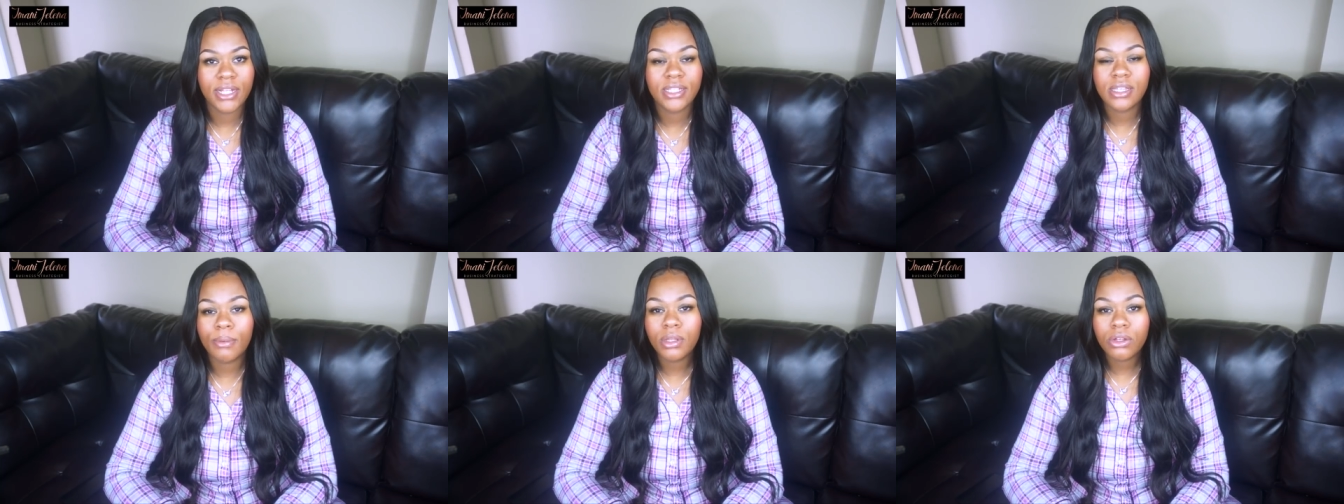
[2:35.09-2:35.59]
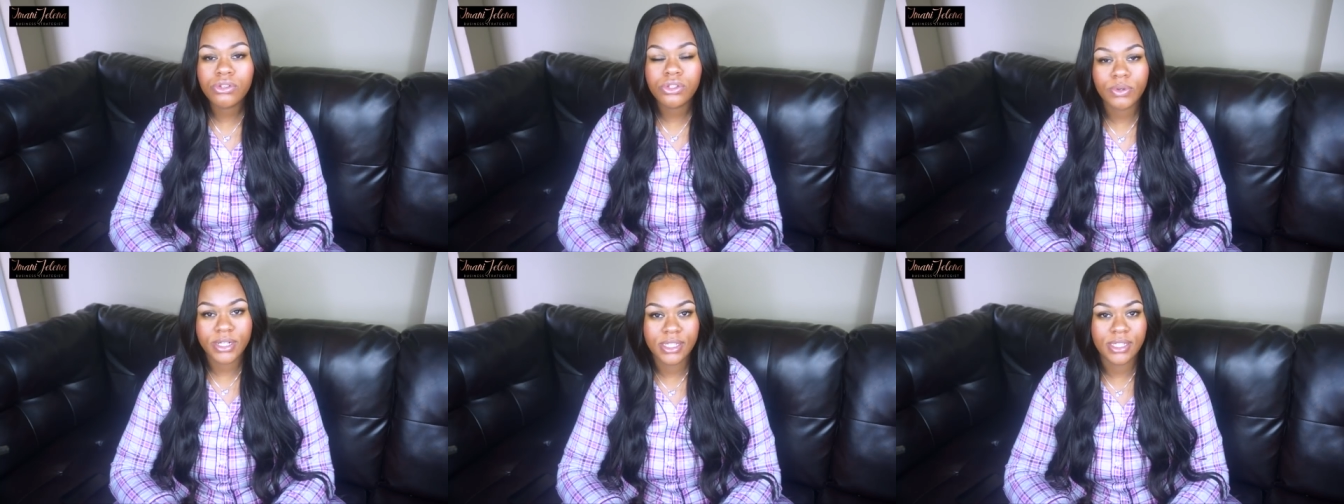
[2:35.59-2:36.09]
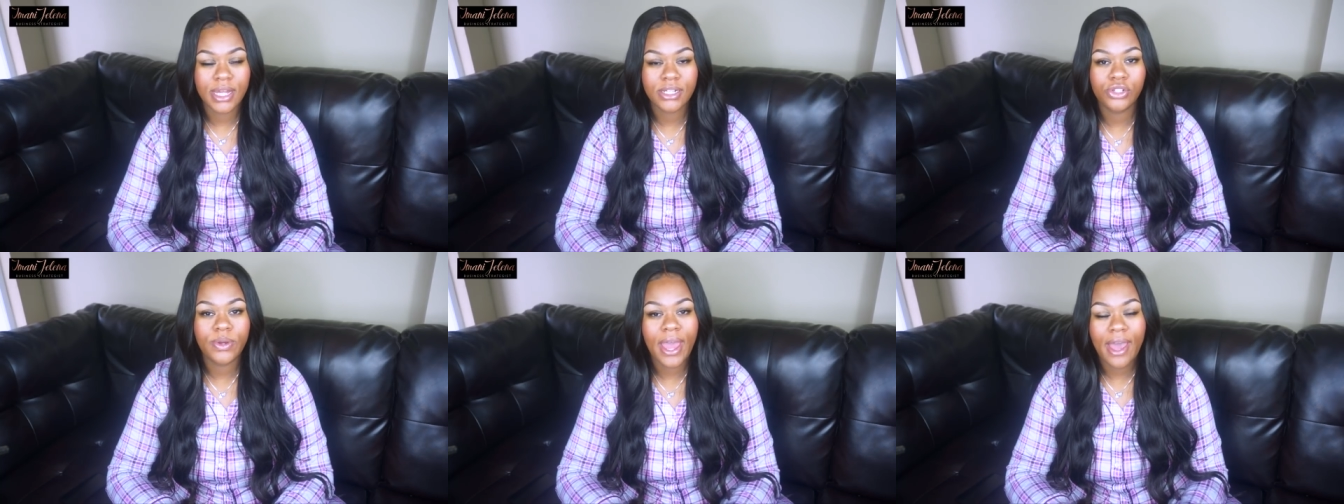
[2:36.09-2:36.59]
And some of those sources
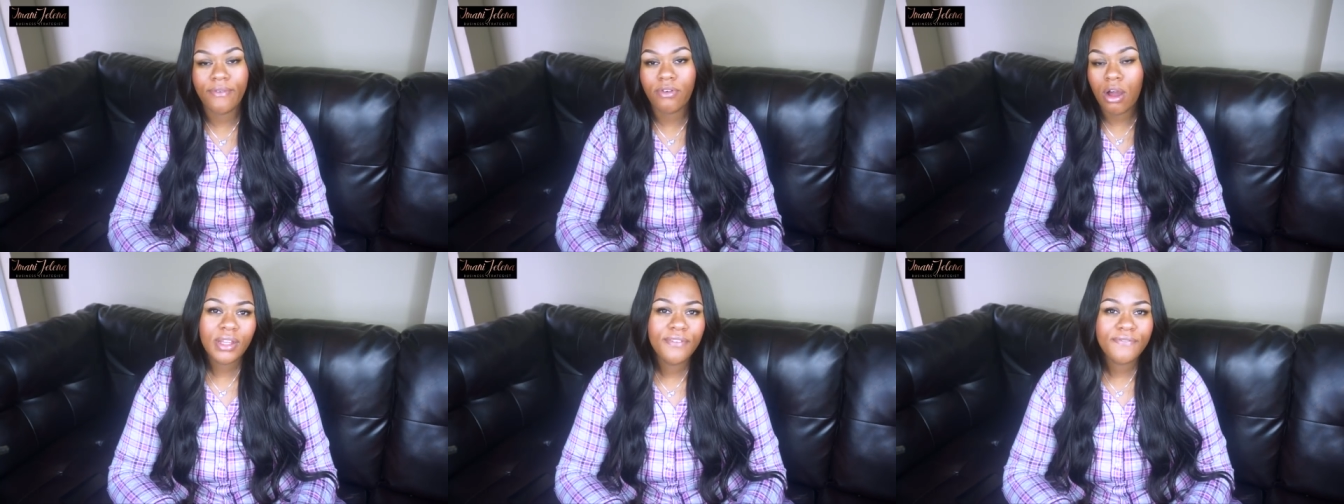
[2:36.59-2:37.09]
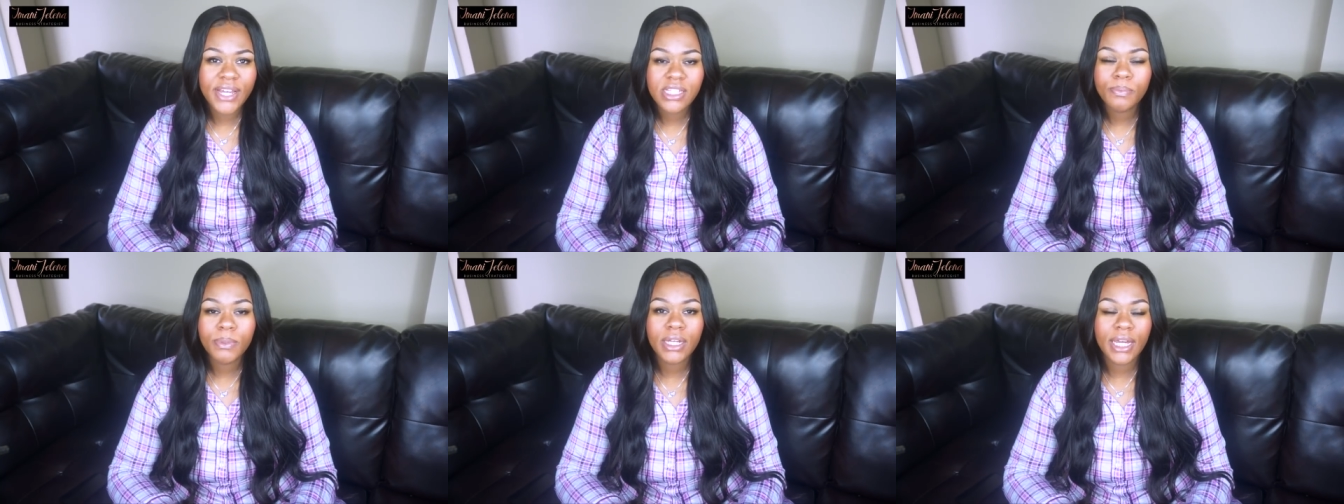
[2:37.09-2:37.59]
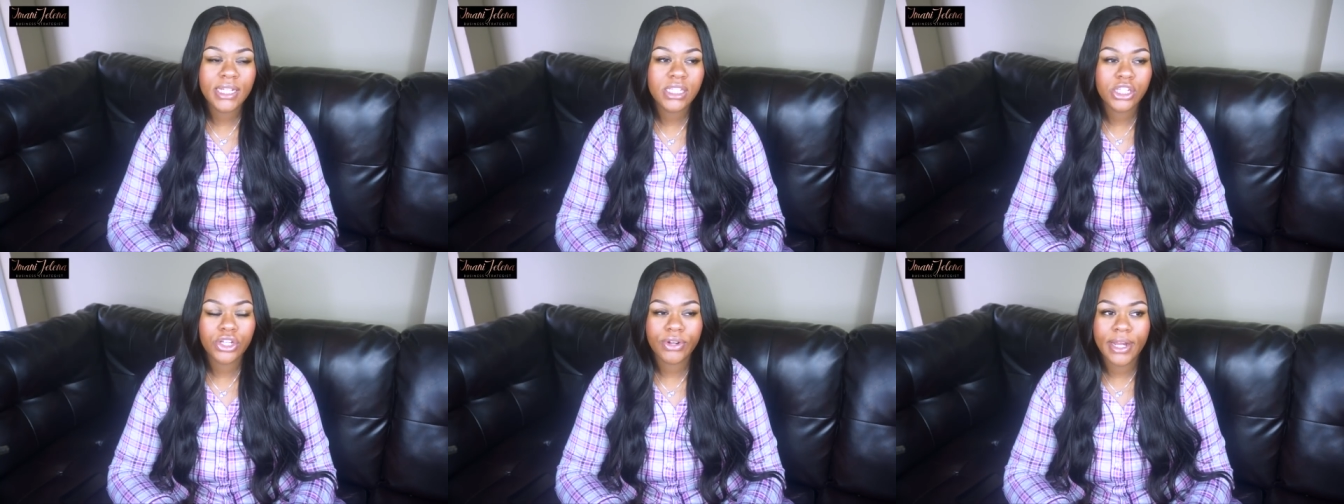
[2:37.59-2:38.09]
that you have are Facebook,
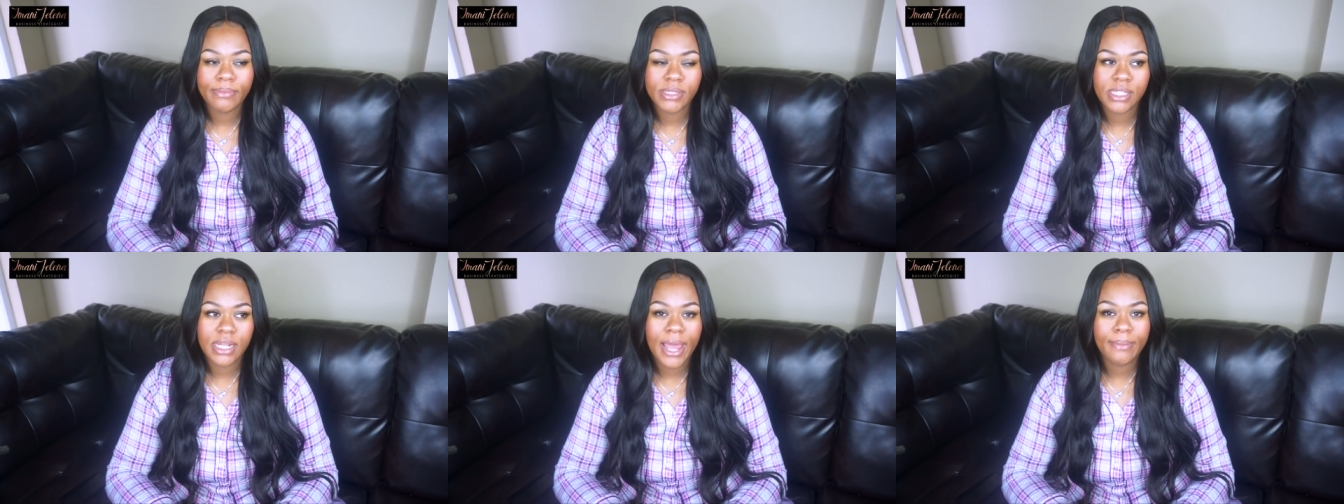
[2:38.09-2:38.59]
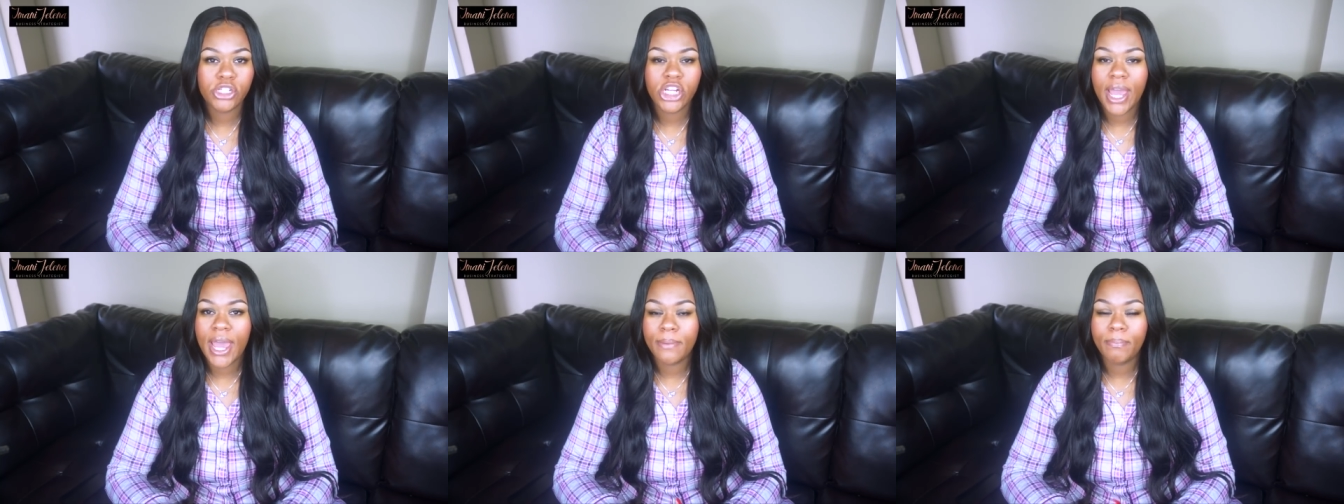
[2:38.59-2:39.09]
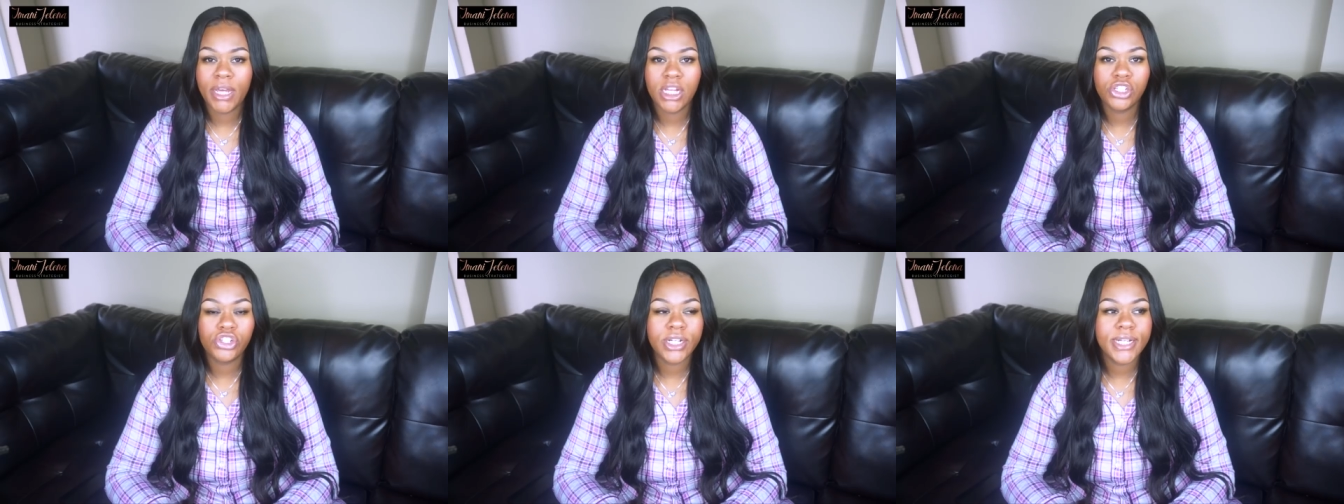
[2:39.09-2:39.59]
Instagram, Snapchat,
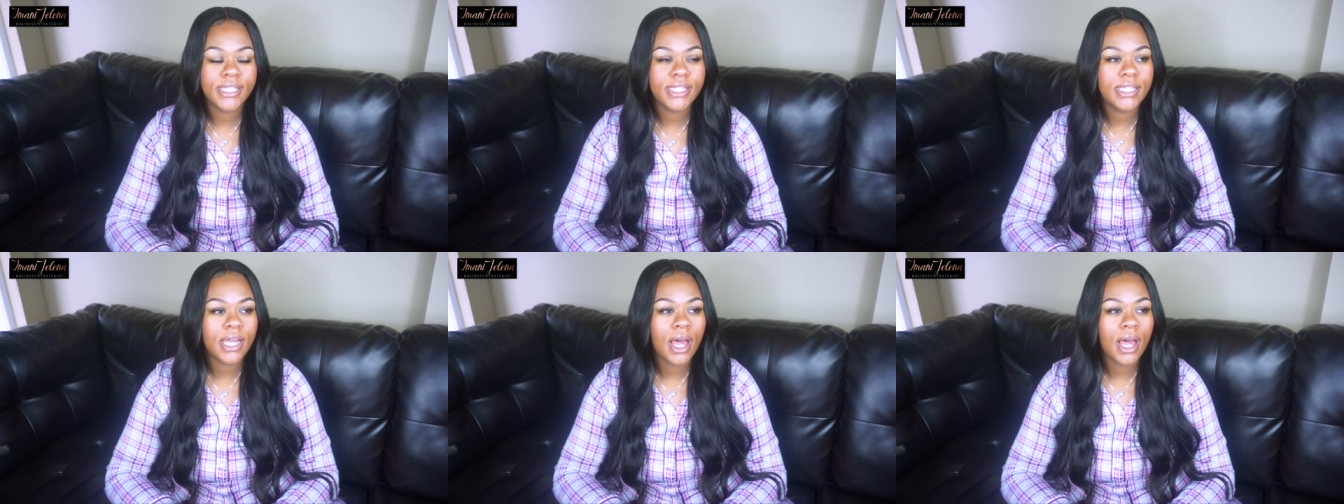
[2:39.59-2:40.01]
Pinterest,